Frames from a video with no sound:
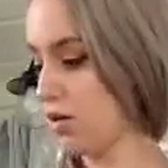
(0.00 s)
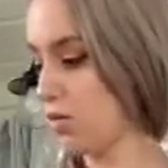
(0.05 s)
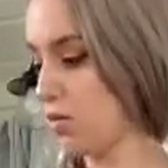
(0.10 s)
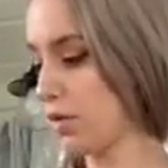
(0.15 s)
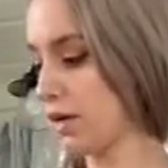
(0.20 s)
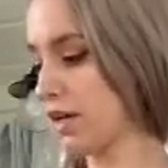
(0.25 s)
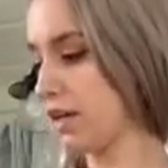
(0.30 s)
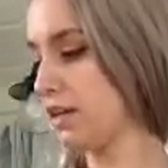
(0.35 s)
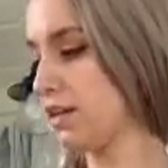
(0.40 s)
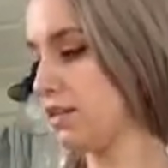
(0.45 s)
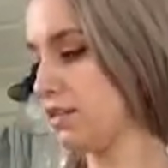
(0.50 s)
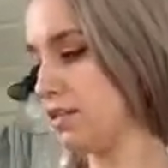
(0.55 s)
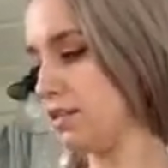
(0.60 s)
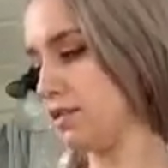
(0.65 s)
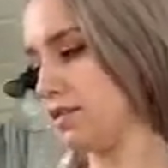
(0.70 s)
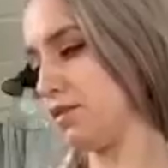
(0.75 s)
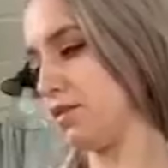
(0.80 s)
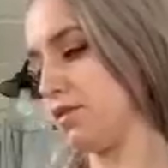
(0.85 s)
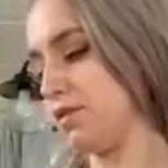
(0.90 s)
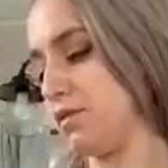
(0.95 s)
we're gonna
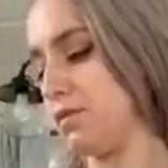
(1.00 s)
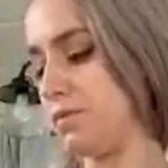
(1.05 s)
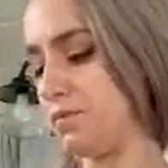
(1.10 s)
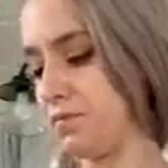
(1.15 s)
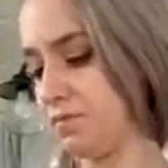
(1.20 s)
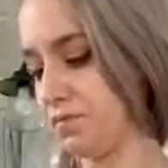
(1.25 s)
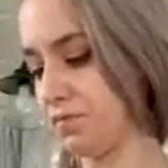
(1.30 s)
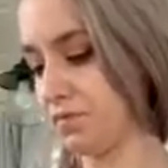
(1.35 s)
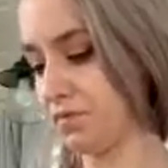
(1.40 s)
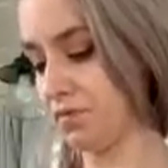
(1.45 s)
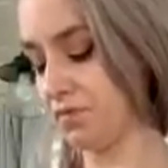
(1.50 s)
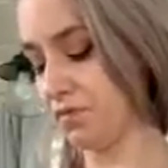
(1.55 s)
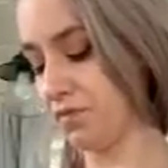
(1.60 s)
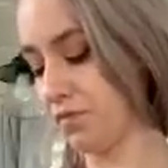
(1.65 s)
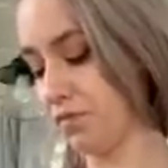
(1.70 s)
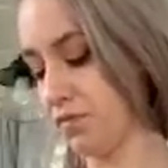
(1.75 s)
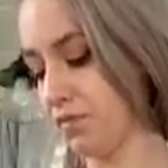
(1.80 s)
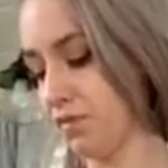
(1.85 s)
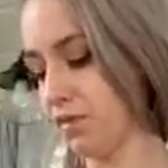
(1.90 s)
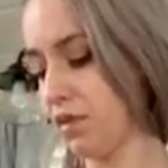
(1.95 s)
do,
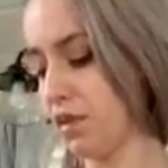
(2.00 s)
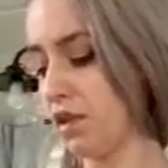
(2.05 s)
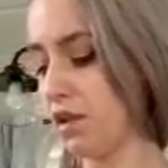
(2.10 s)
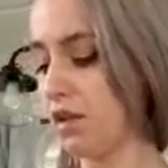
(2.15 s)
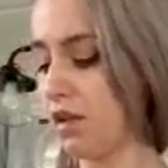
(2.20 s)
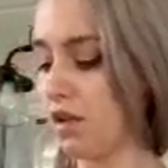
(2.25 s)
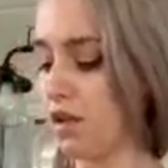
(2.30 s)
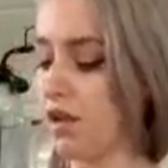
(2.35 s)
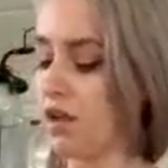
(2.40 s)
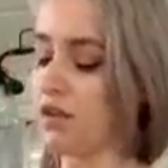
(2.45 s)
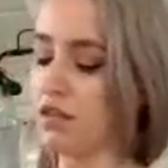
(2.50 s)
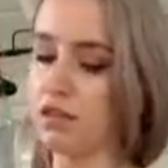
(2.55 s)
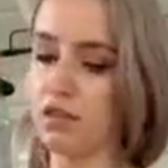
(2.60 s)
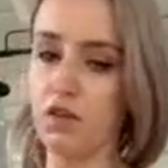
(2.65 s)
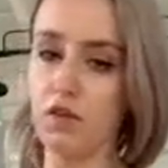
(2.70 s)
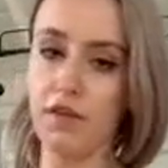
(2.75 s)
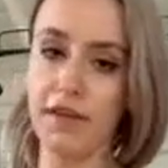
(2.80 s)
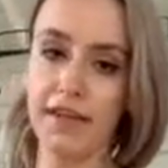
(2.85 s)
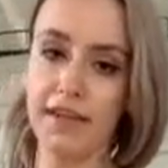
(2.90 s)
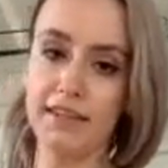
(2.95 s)

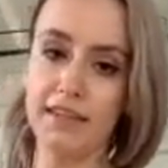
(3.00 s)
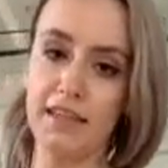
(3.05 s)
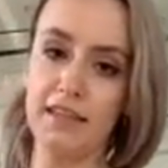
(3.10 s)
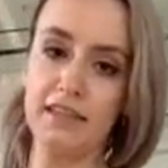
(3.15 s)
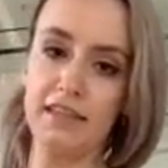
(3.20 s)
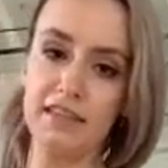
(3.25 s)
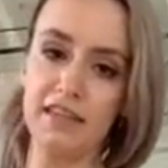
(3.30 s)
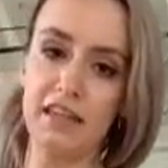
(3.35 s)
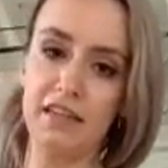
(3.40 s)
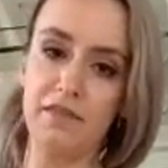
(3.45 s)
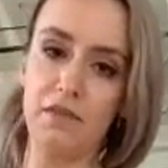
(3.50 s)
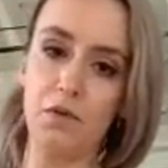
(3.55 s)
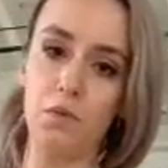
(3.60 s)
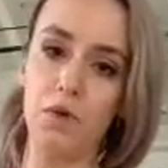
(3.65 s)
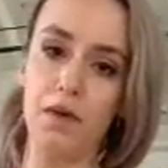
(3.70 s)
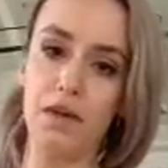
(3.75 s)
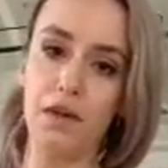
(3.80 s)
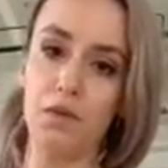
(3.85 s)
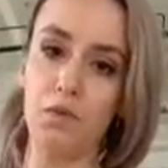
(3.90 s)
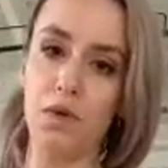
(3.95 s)
so like I said, instead of a
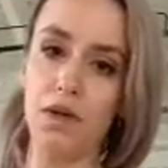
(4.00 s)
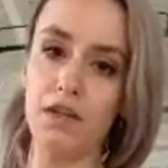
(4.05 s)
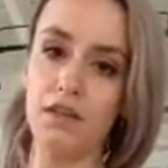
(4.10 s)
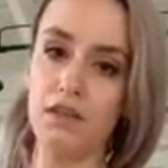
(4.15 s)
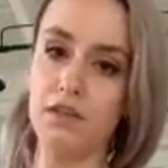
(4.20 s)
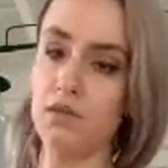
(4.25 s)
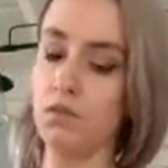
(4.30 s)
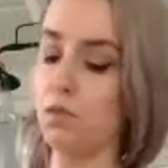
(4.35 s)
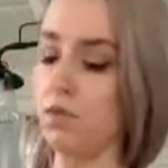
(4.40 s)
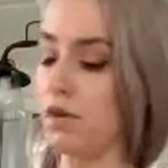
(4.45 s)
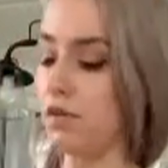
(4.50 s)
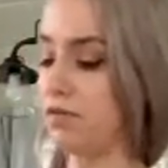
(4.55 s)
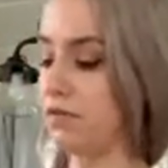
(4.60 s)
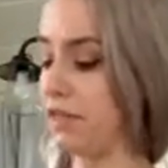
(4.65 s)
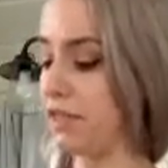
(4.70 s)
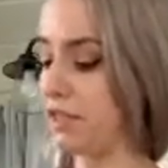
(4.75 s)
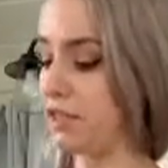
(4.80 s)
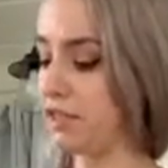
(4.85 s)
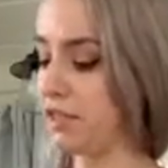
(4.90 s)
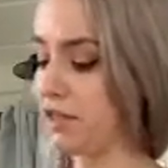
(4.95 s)
1:1:1
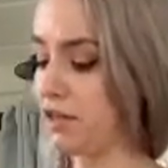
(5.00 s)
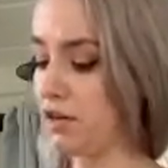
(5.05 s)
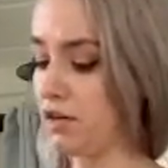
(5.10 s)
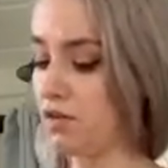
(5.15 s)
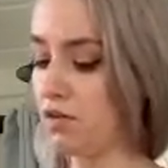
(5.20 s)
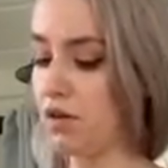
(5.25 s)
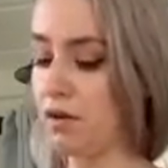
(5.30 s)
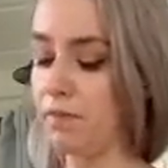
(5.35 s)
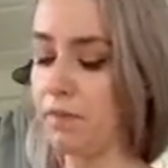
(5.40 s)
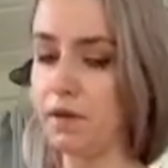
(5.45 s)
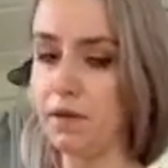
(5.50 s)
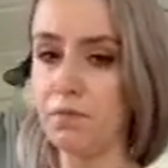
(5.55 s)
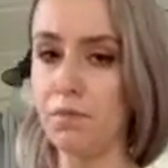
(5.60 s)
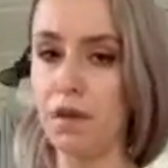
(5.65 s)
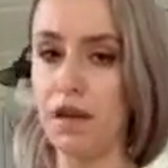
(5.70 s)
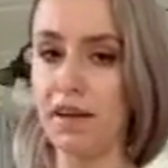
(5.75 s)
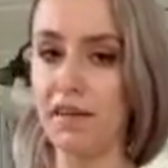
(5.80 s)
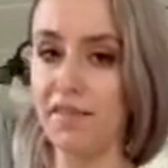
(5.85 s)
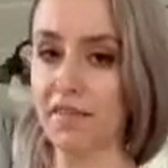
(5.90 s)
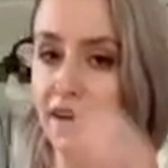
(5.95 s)
ratio, I'm gonna
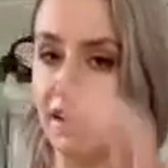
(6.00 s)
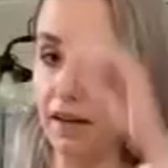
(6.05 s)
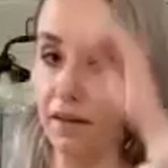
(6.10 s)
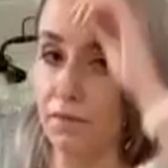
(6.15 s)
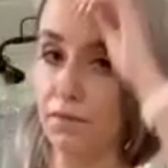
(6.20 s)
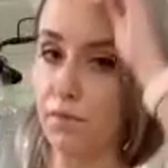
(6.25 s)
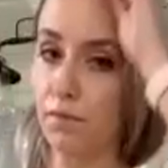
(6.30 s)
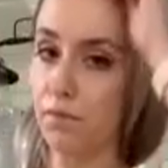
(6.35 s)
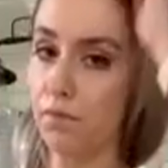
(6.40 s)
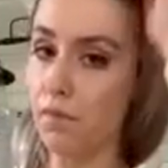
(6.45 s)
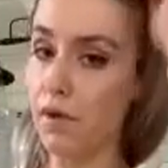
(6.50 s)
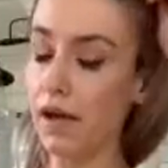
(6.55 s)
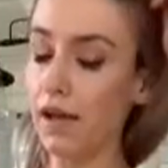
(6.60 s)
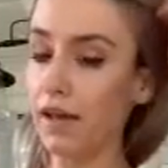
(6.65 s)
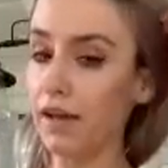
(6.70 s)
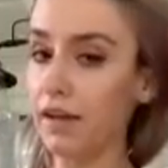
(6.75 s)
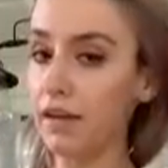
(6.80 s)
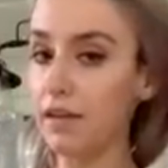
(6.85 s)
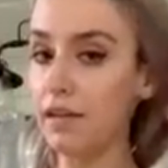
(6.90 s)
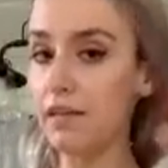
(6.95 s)
modify
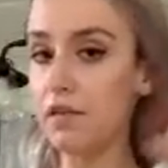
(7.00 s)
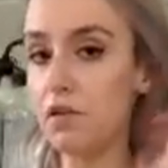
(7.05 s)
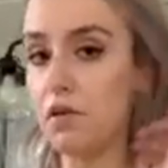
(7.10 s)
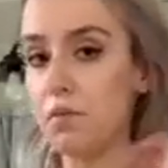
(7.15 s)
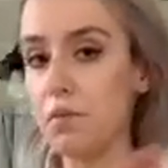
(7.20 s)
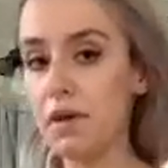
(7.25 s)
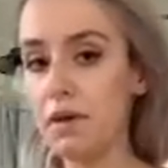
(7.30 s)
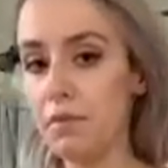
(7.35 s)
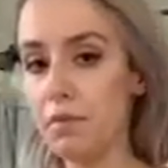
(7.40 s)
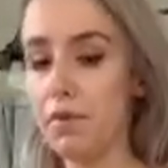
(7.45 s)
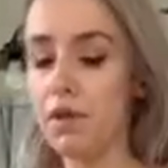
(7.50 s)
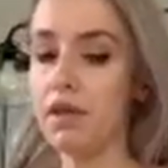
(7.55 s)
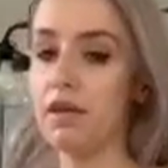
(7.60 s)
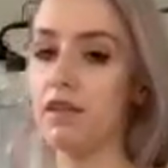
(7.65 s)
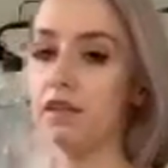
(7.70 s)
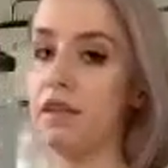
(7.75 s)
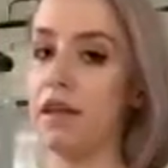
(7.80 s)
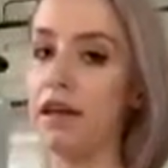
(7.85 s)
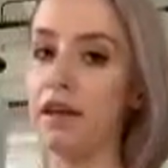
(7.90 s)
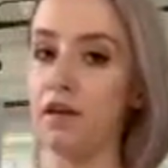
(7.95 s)
mine a little bit
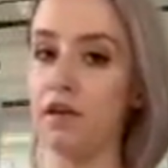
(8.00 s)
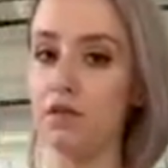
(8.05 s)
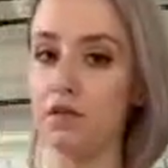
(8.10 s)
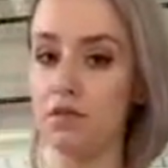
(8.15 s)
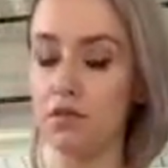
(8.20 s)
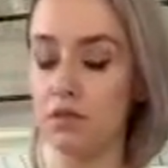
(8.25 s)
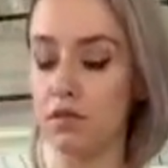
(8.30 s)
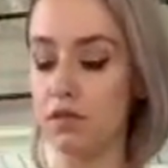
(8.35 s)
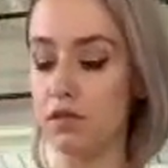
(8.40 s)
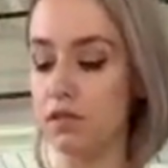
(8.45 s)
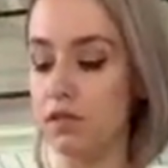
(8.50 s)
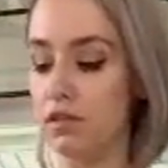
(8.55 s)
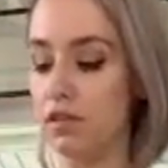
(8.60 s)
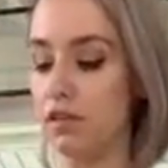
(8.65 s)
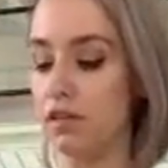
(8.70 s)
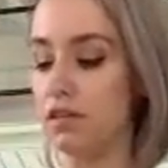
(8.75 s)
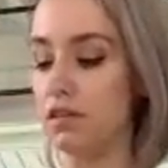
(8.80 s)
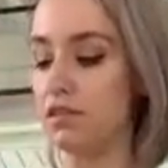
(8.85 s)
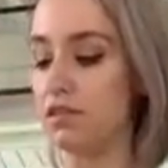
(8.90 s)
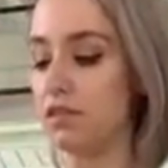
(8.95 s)
because I don't,
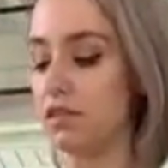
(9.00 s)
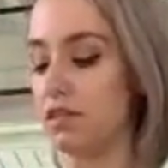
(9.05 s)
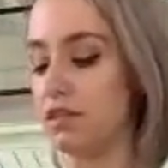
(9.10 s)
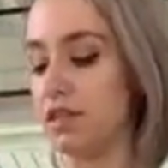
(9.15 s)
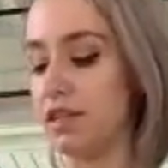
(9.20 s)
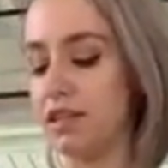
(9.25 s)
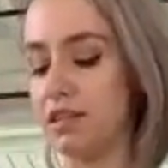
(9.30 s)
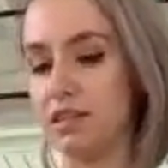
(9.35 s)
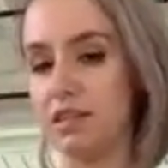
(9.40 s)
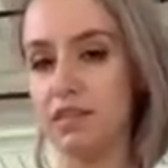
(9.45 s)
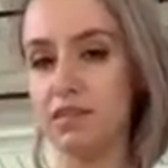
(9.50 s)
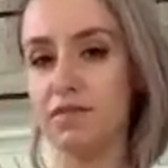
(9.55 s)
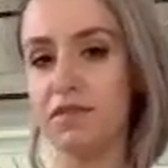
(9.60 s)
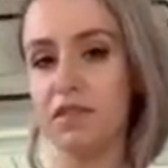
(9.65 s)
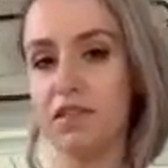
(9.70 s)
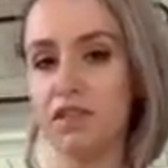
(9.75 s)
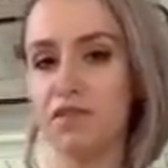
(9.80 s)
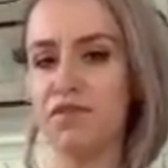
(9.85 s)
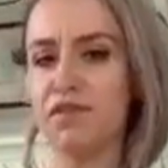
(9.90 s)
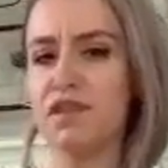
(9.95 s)
the taste of
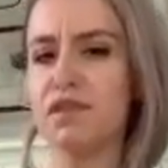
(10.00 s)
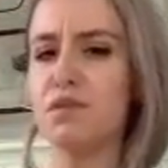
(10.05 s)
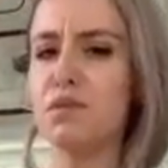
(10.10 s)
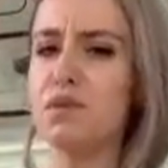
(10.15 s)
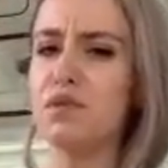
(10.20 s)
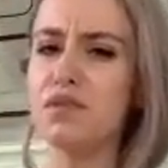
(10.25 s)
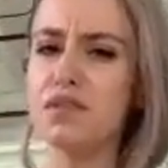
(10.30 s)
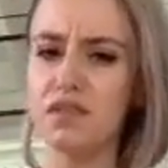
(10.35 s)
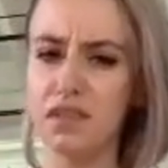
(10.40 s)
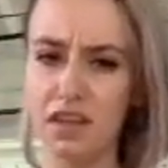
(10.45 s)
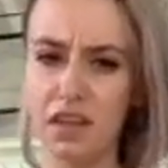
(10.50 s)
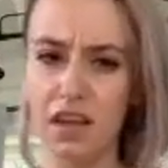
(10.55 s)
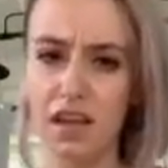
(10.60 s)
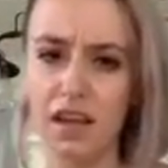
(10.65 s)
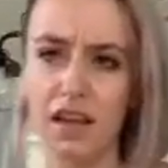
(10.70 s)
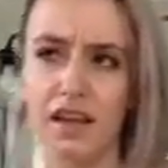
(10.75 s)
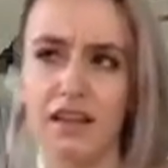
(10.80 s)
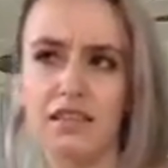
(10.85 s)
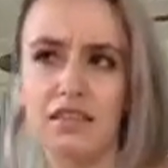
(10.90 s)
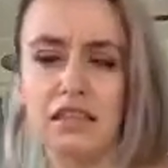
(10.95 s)
this vermouth
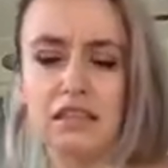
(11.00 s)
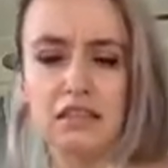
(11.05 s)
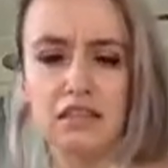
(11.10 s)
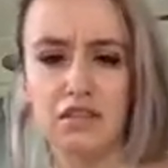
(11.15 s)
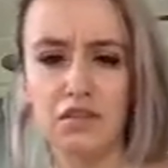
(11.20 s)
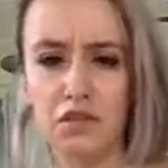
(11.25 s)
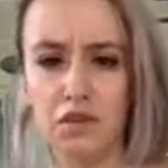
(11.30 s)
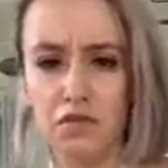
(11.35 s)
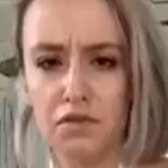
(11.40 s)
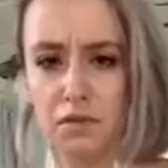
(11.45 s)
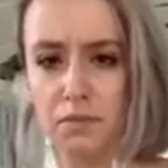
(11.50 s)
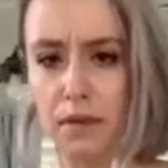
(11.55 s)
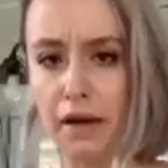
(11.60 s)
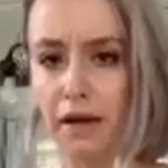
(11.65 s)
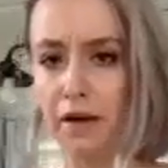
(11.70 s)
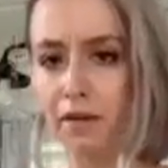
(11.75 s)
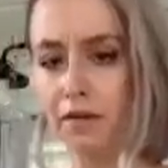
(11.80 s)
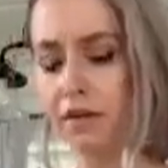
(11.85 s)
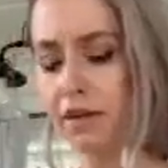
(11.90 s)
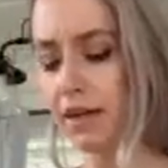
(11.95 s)
is a little
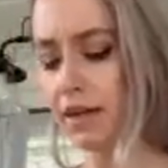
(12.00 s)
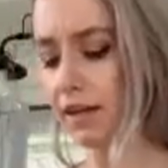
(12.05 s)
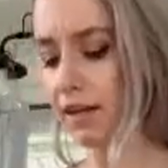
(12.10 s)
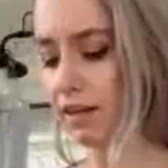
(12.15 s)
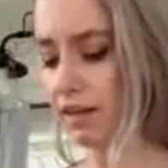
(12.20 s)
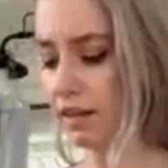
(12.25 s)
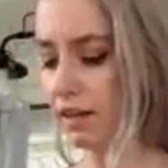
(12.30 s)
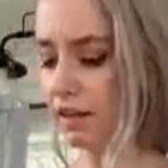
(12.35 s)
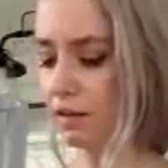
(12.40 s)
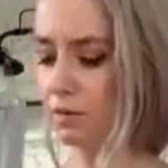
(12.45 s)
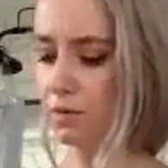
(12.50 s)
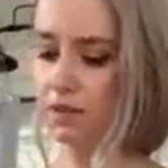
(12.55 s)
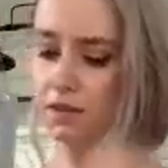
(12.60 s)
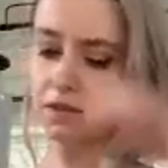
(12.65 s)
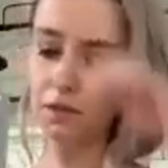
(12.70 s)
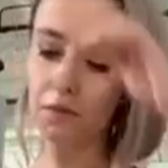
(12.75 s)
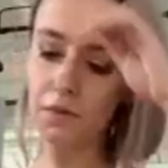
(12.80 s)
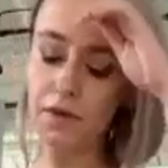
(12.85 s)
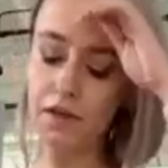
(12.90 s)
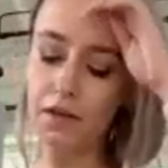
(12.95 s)
overpowering, I think, with
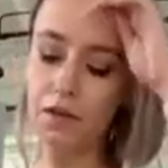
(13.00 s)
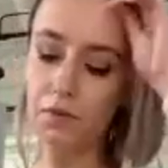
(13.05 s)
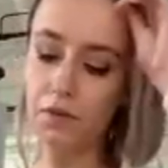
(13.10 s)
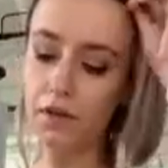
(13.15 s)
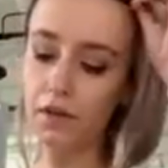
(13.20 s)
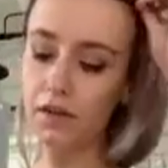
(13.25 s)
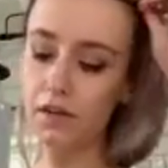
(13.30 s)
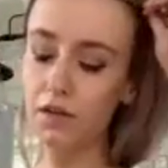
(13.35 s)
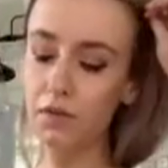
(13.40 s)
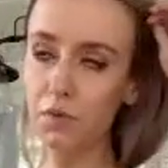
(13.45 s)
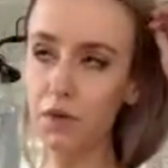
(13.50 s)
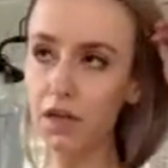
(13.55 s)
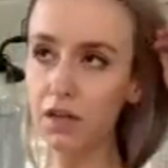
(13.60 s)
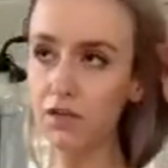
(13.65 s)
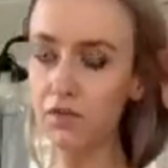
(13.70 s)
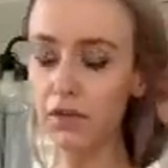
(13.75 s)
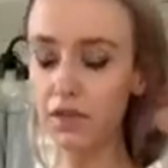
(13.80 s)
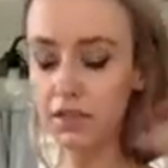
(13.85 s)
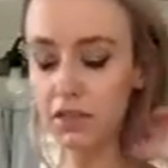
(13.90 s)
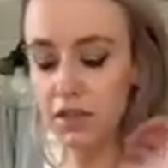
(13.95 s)
the
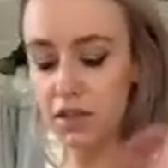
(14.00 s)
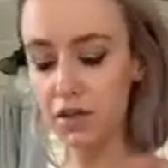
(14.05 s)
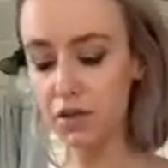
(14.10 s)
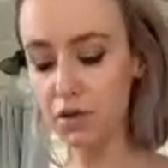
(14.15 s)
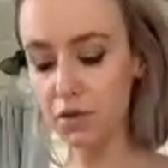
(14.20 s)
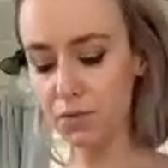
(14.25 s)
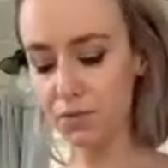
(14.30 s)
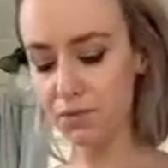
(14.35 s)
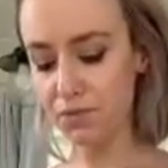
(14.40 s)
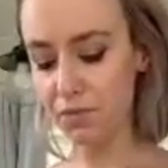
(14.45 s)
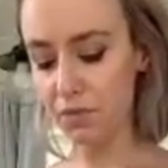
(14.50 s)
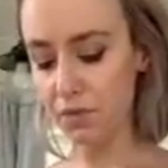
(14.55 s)
1:1:1 ratio.